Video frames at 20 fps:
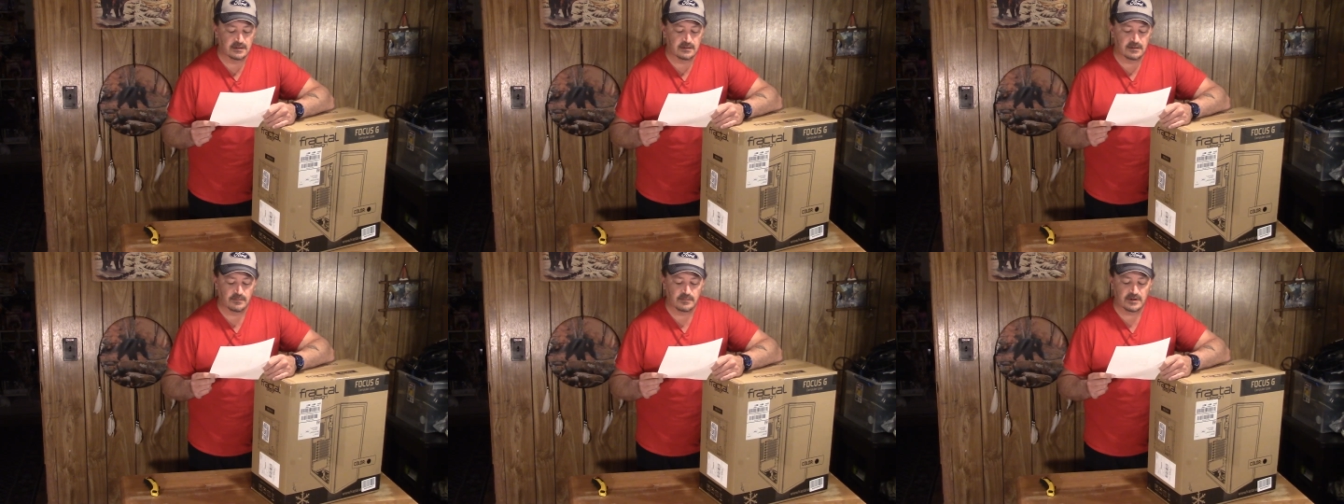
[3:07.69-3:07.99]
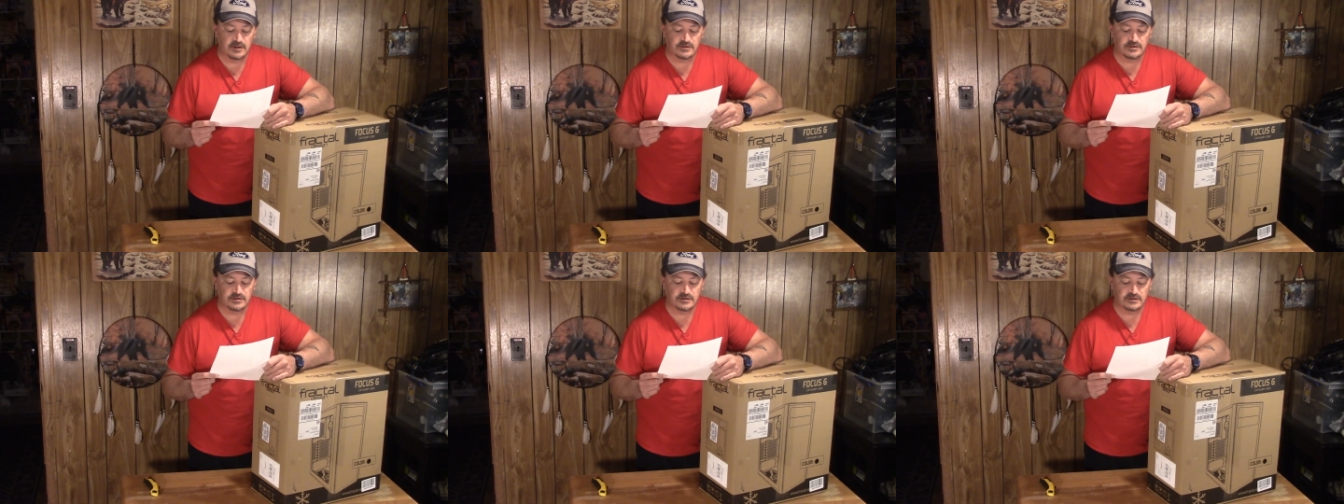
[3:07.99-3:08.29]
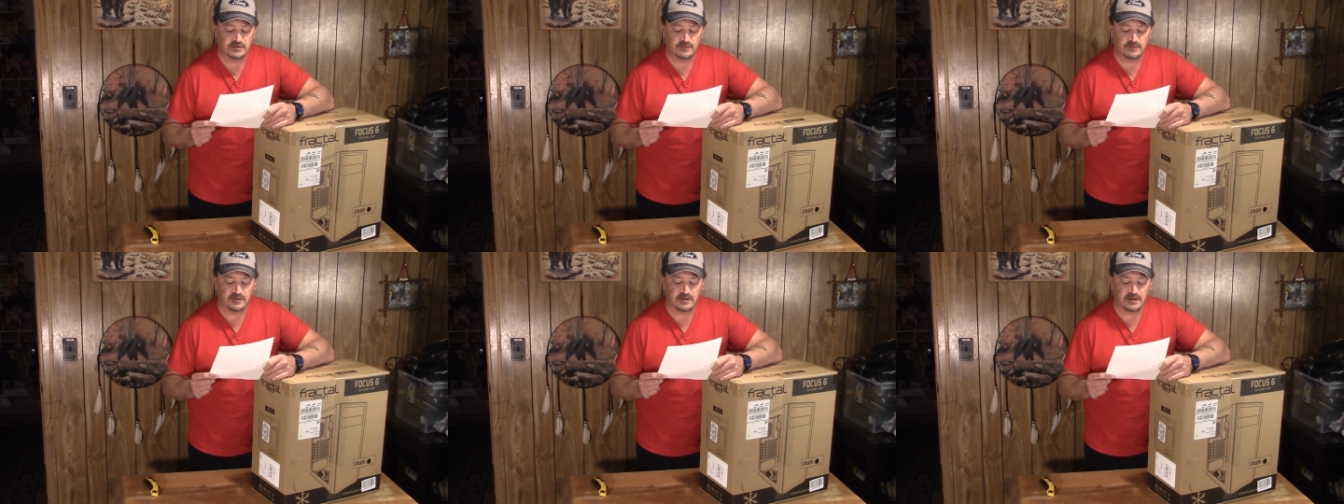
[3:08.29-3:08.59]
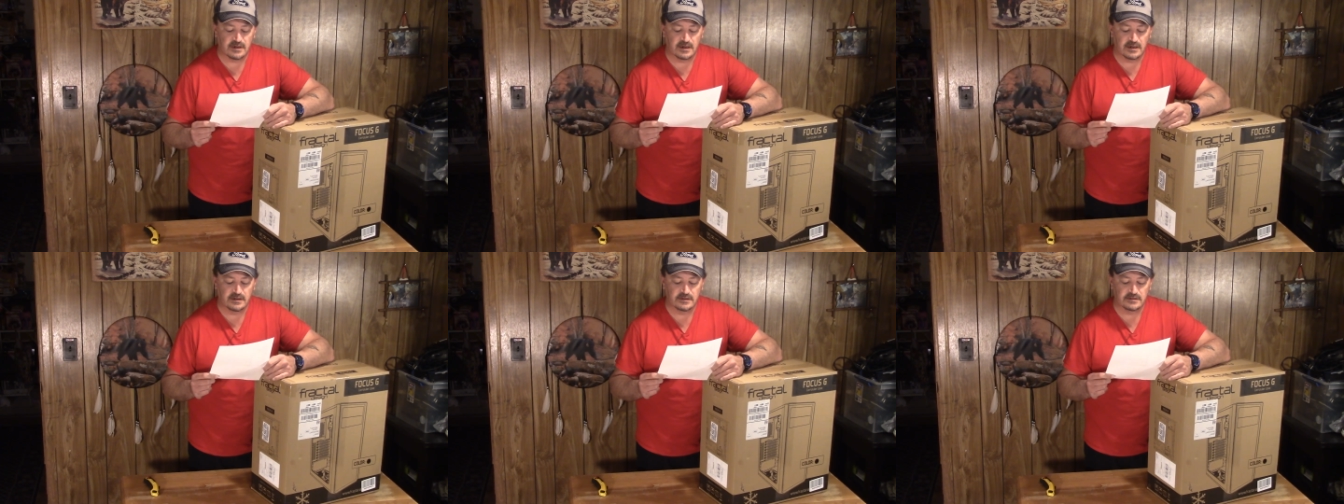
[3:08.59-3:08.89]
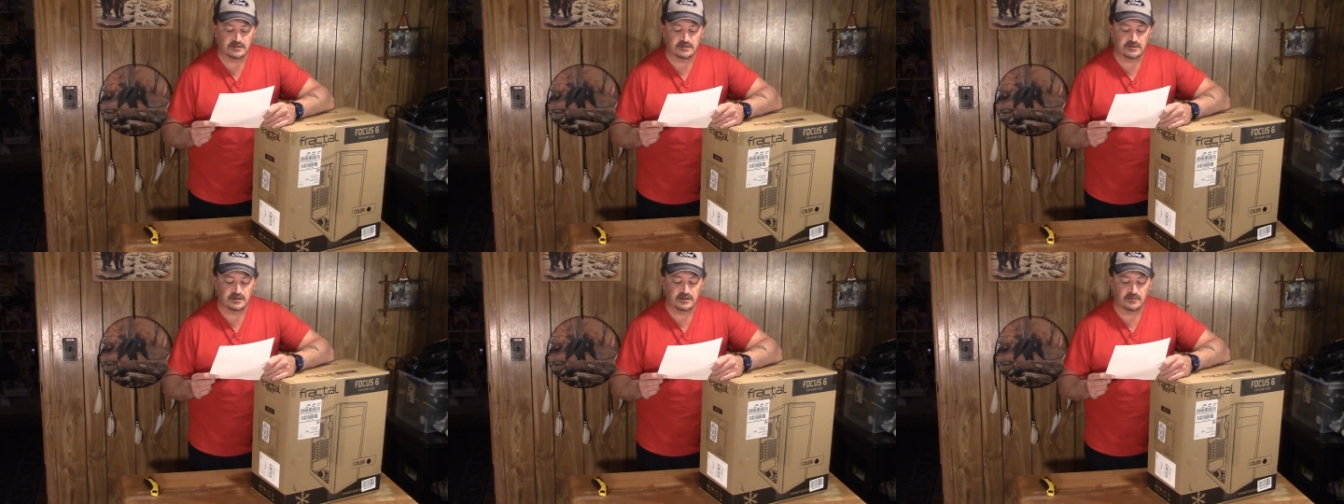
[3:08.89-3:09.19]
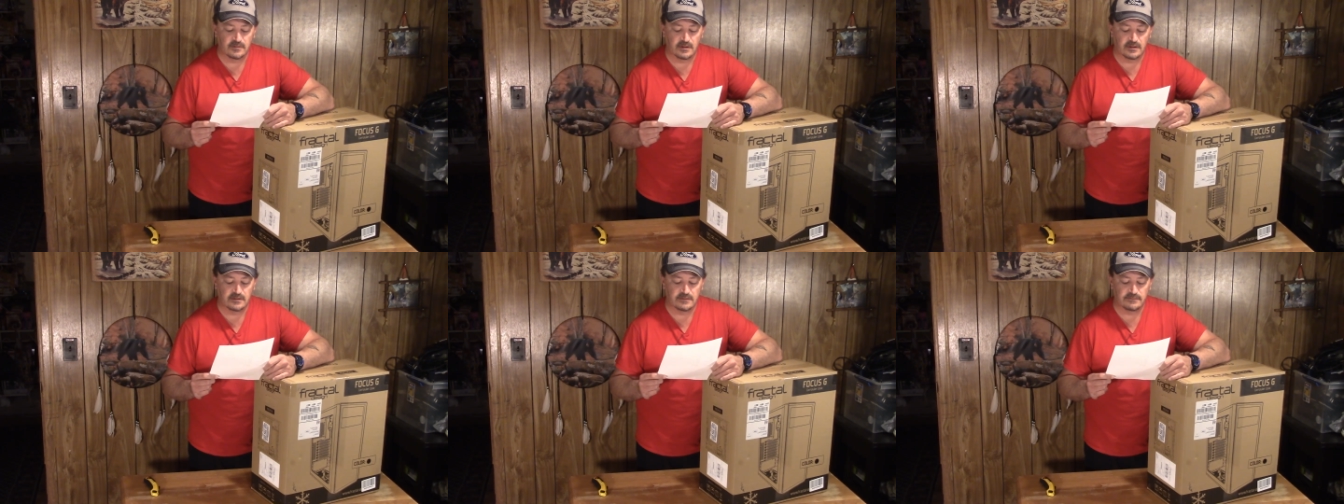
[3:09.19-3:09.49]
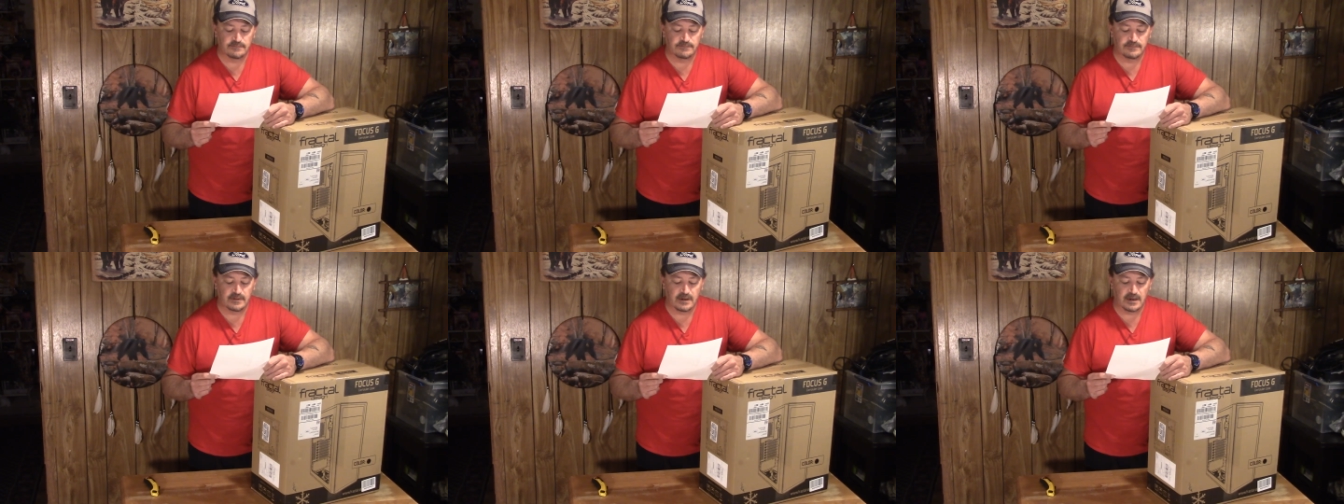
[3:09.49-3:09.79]
Dimensions of the case is
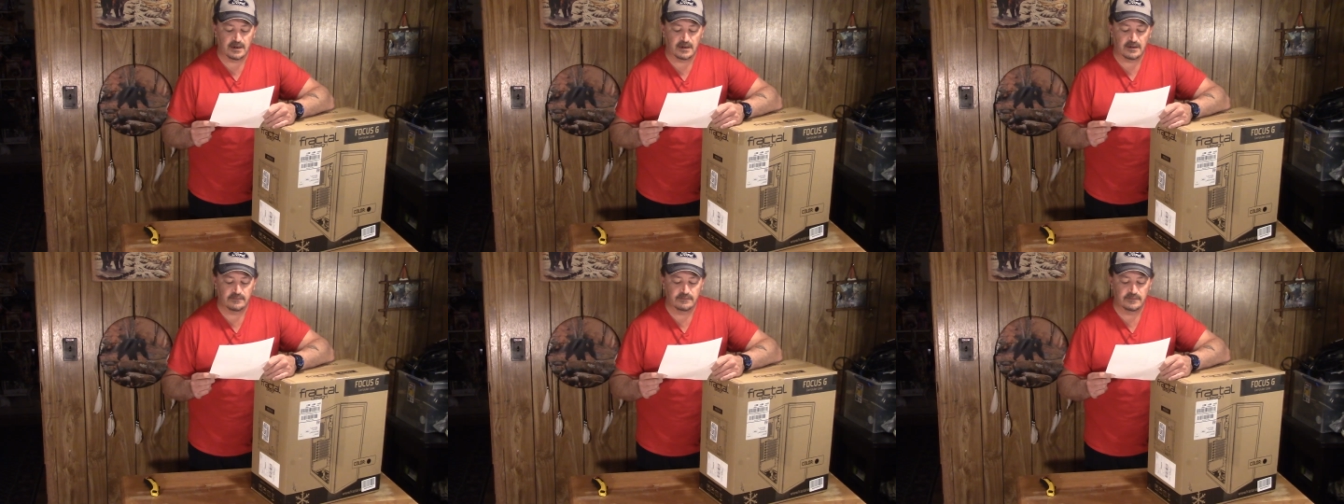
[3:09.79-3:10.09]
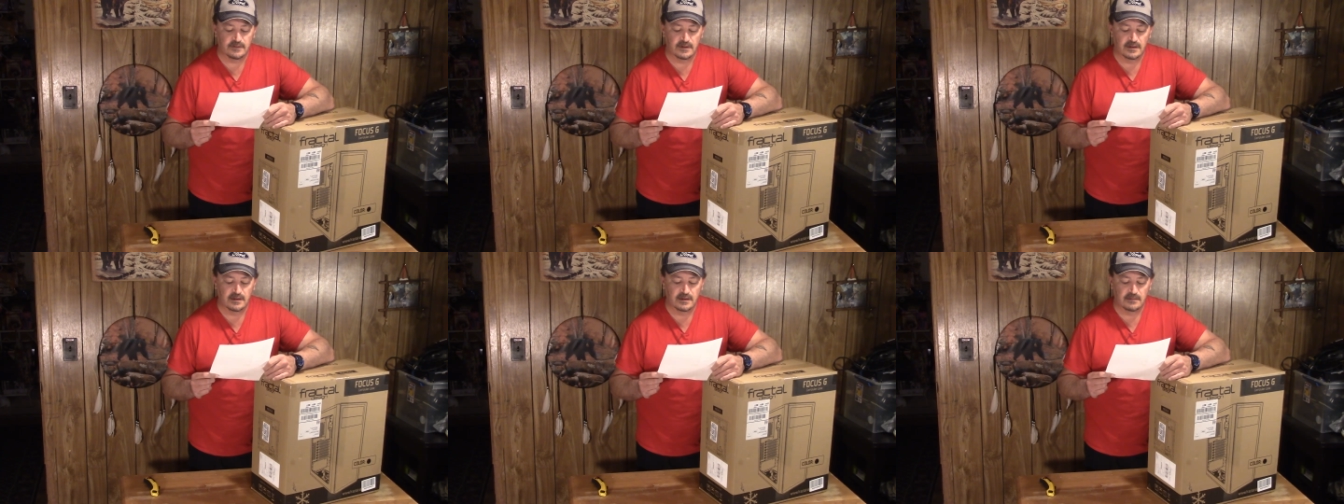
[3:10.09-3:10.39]
205